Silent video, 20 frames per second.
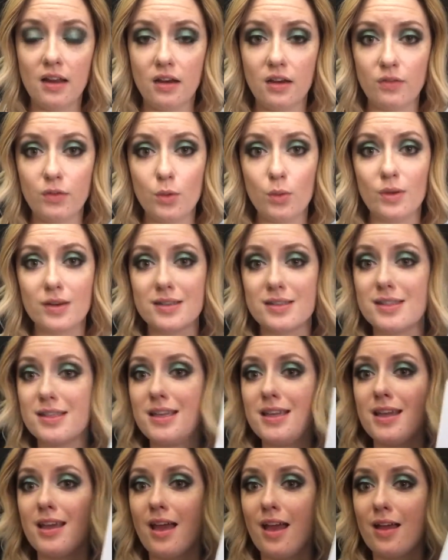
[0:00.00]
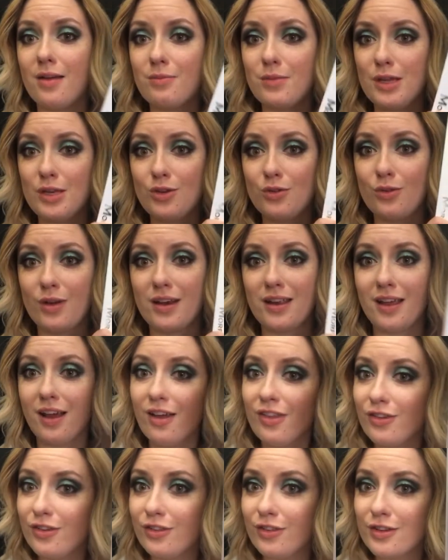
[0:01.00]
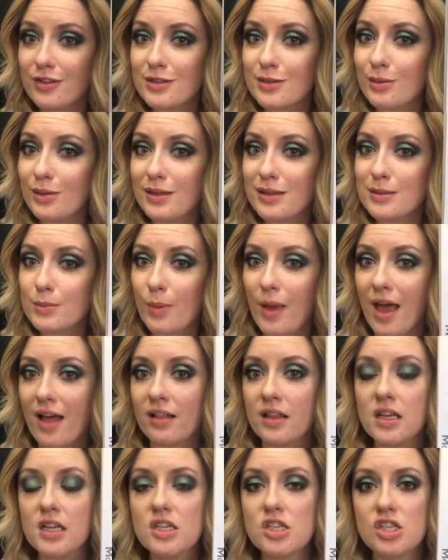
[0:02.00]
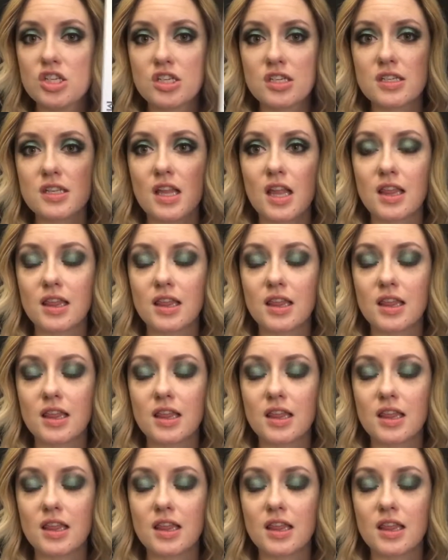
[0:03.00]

And if you want to see me do any other looks with this palette, just